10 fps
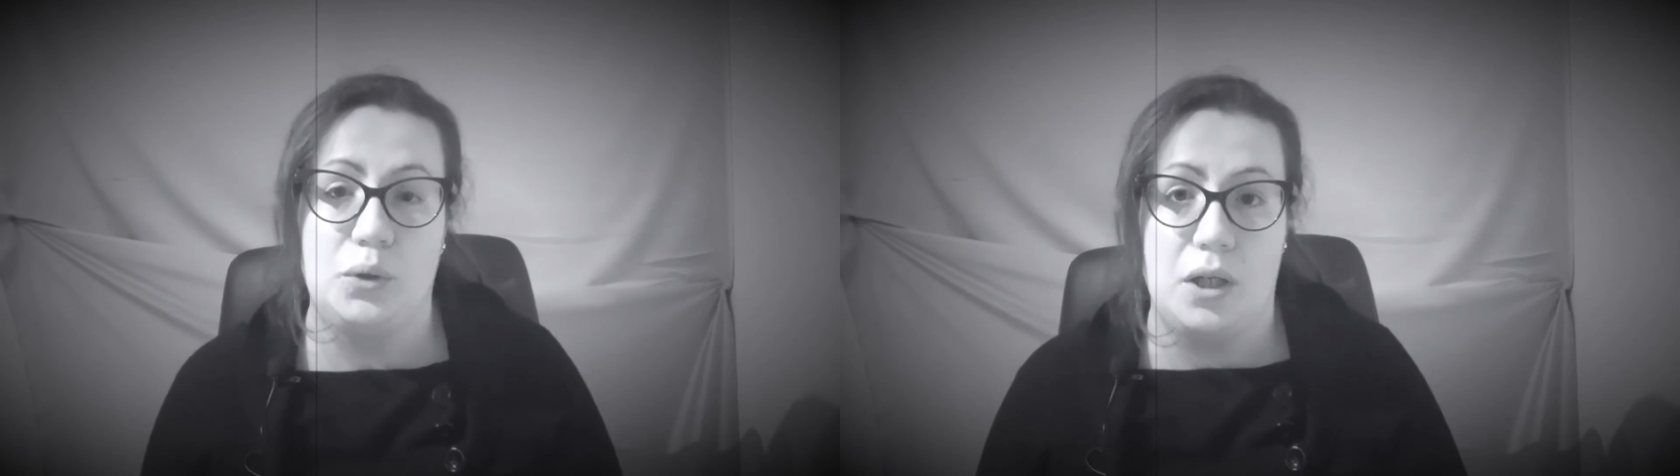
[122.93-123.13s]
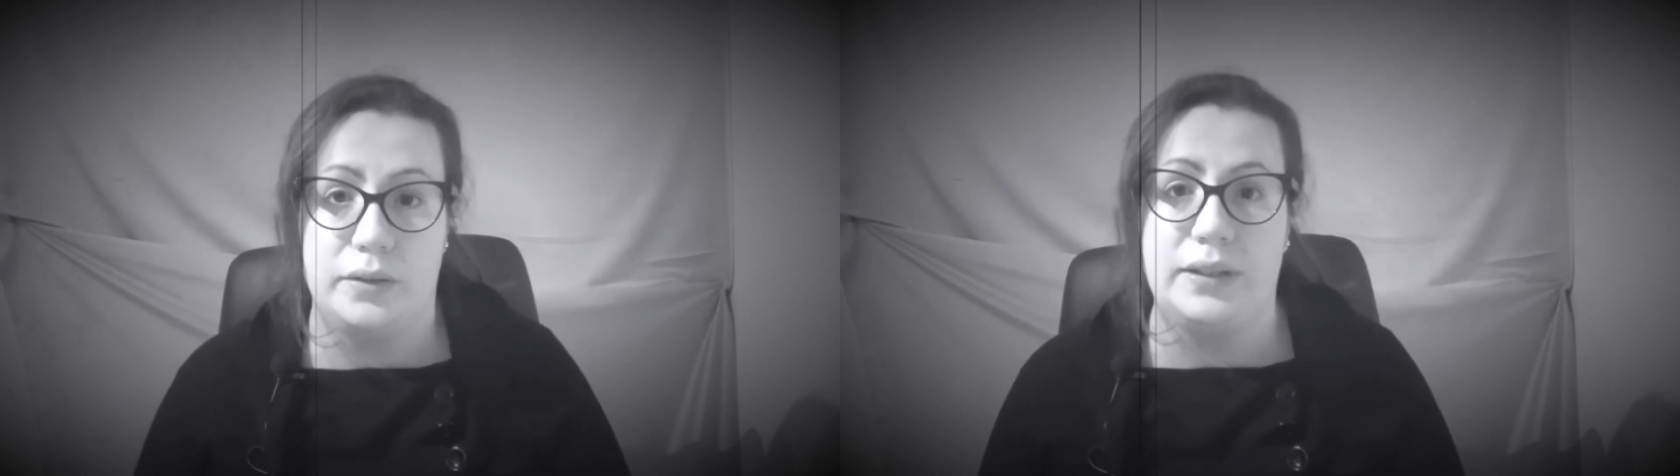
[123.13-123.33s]

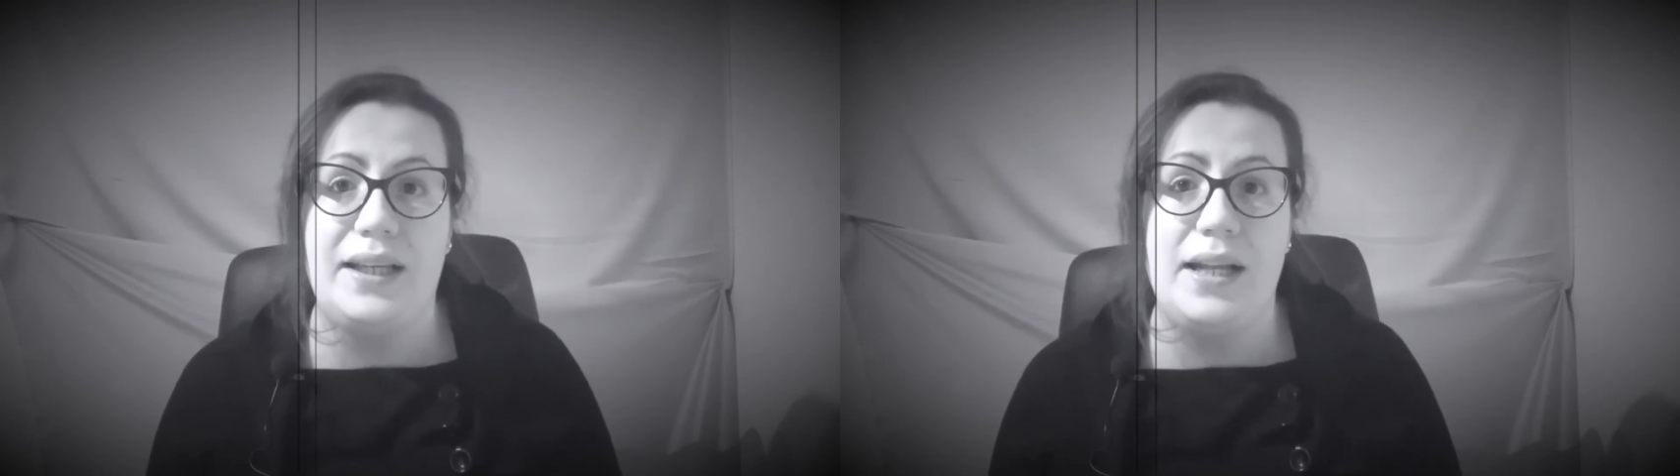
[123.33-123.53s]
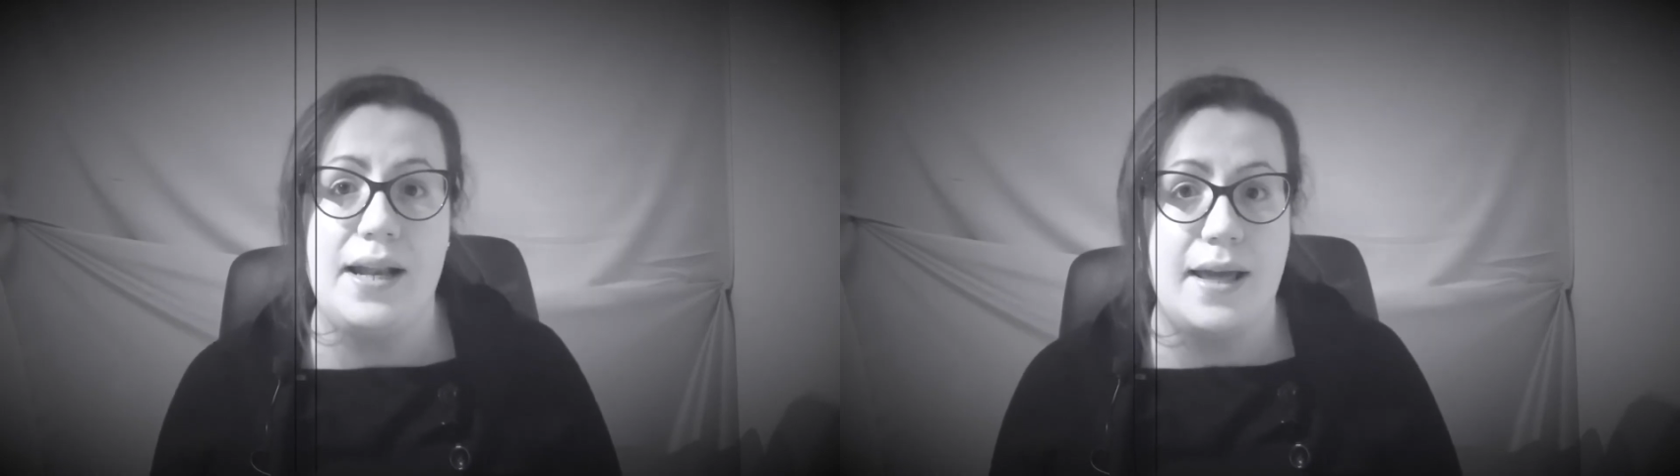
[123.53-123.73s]
on
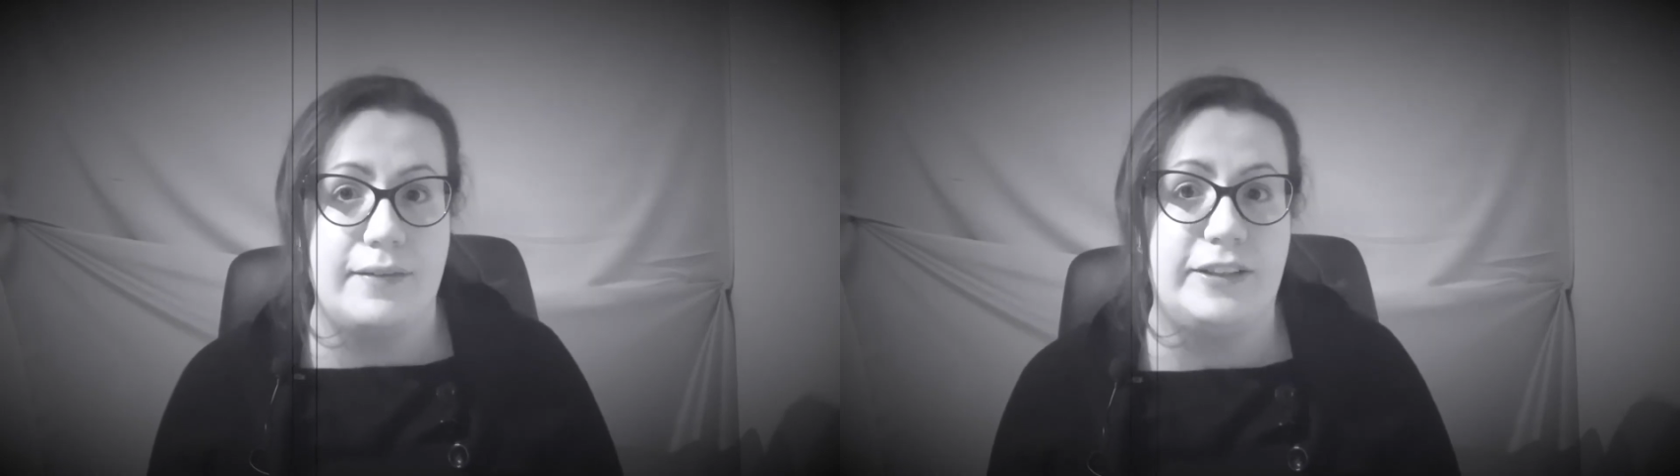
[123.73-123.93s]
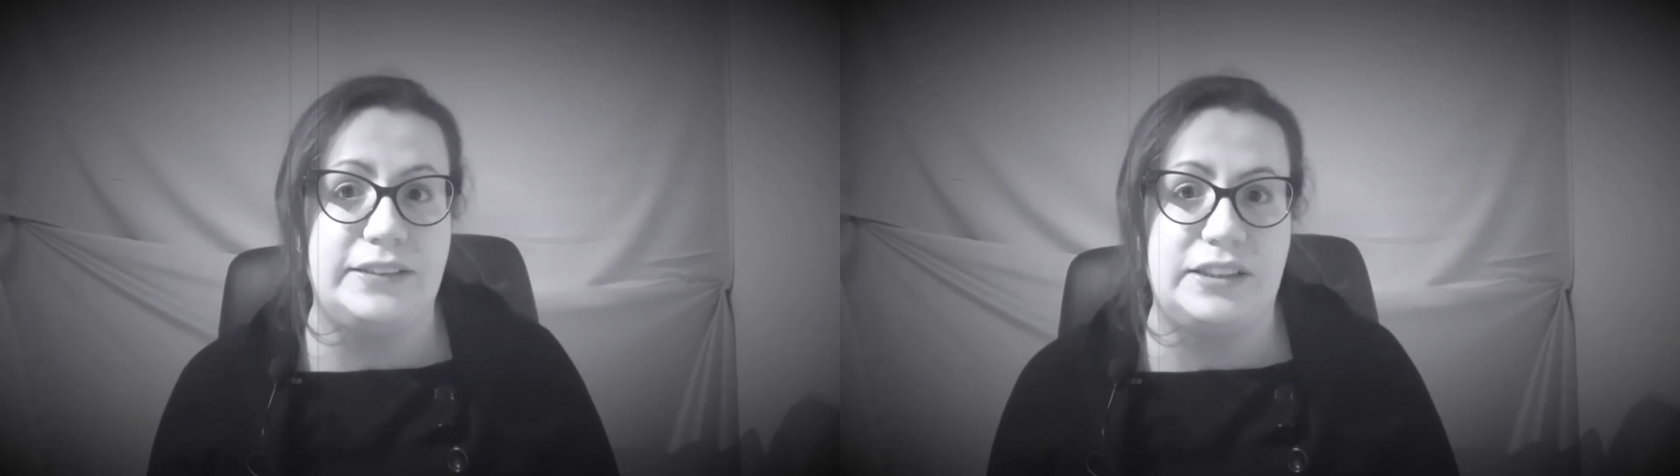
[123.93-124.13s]

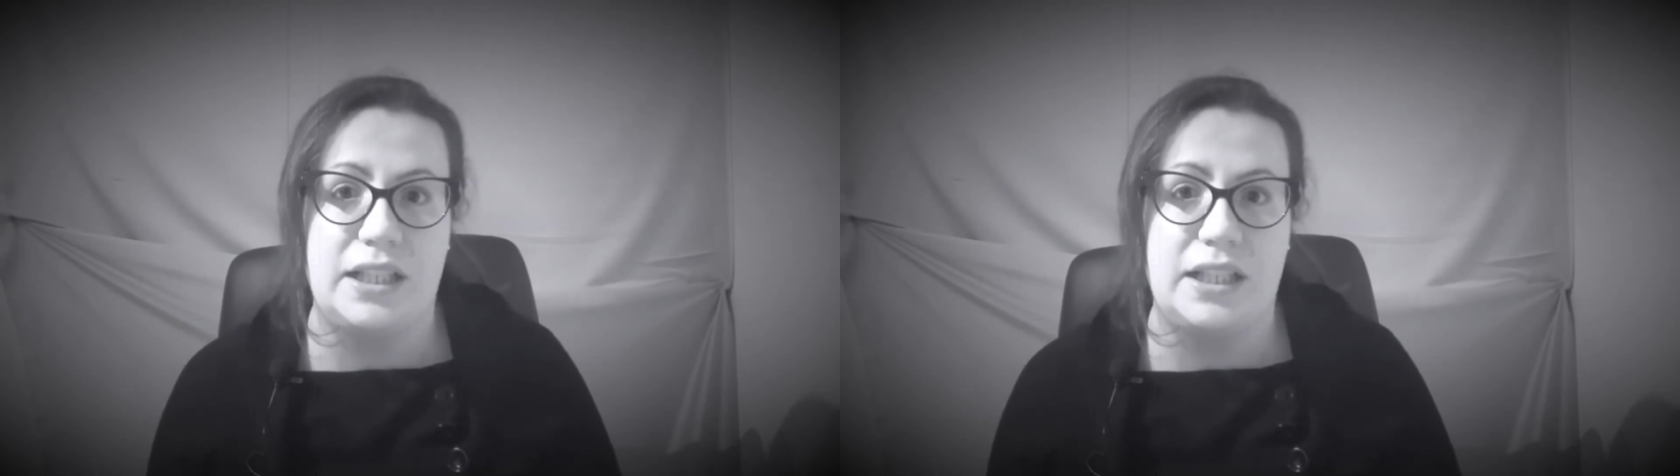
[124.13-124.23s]
11